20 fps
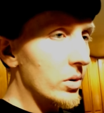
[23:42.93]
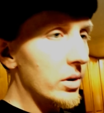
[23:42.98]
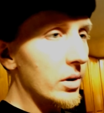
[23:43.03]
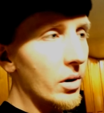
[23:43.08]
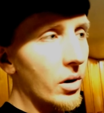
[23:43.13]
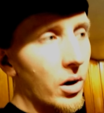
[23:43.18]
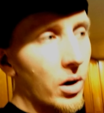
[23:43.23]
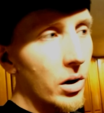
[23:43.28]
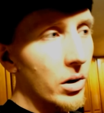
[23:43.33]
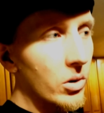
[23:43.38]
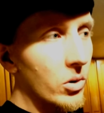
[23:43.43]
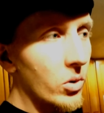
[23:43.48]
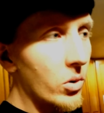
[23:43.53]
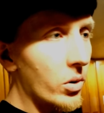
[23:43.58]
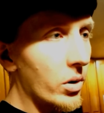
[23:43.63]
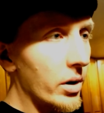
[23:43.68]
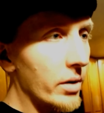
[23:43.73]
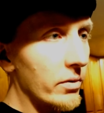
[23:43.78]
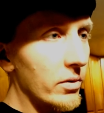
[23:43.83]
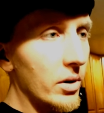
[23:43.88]
They're
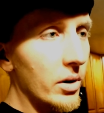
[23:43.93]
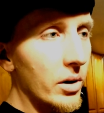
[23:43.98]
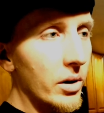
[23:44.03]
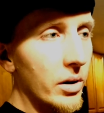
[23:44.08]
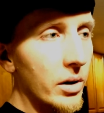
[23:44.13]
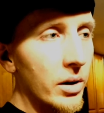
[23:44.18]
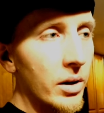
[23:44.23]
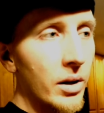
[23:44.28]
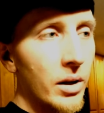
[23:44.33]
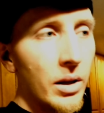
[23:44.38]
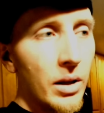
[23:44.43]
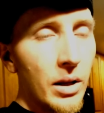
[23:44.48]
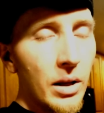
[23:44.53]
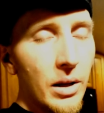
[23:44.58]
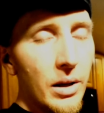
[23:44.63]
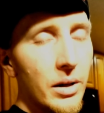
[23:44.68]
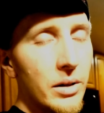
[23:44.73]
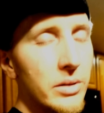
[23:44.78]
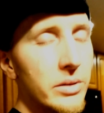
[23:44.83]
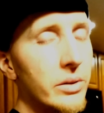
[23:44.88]
hardcore. I've learned
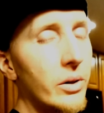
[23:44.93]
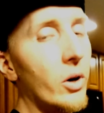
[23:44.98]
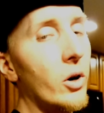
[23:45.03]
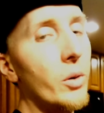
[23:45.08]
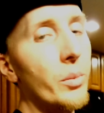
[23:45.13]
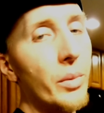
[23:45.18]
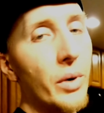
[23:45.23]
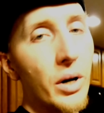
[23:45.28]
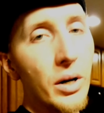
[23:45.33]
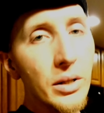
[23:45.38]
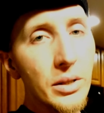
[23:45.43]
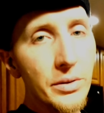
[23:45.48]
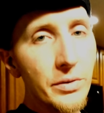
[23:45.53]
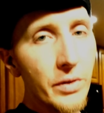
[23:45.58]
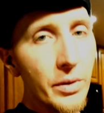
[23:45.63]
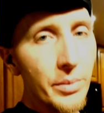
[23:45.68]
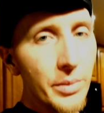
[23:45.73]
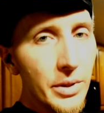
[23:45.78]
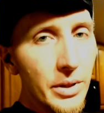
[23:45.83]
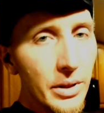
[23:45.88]
so much
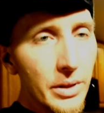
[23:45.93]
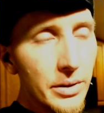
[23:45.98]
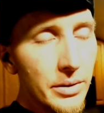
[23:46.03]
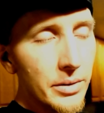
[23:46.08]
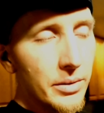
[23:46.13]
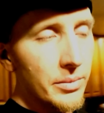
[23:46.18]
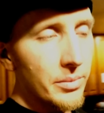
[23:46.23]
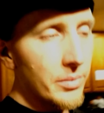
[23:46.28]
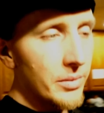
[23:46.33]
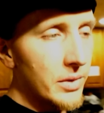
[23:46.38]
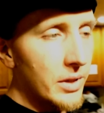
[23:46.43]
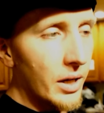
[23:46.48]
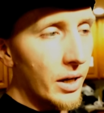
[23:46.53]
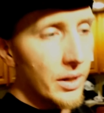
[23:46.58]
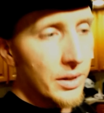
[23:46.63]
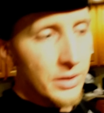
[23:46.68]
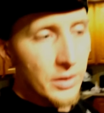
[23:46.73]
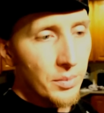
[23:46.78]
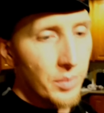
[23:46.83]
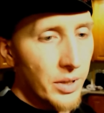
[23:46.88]
from just
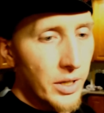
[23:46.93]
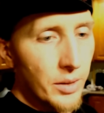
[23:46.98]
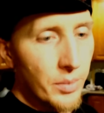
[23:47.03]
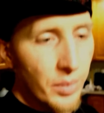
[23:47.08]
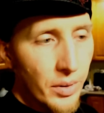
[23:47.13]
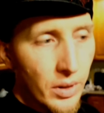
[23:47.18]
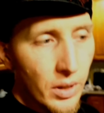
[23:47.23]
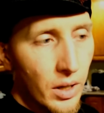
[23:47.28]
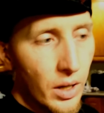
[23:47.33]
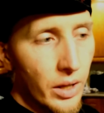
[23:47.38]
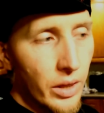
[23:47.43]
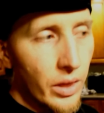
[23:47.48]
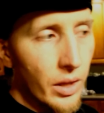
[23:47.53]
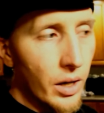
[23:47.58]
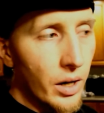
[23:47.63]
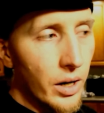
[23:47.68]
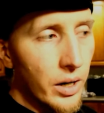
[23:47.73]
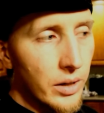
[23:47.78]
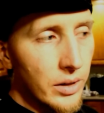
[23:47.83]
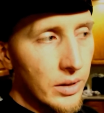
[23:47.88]
tons of people
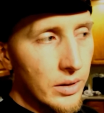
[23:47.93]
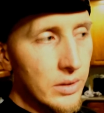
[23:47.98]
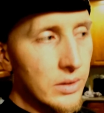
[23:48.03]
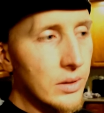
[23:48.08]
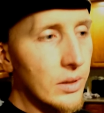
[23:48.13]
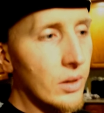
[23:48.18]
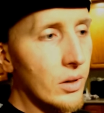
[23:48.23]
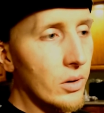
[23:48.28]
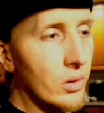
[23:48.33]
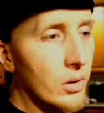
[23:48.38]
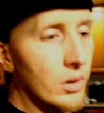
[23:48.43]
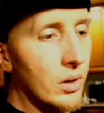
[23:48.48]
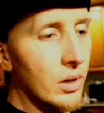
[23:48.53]
online, and so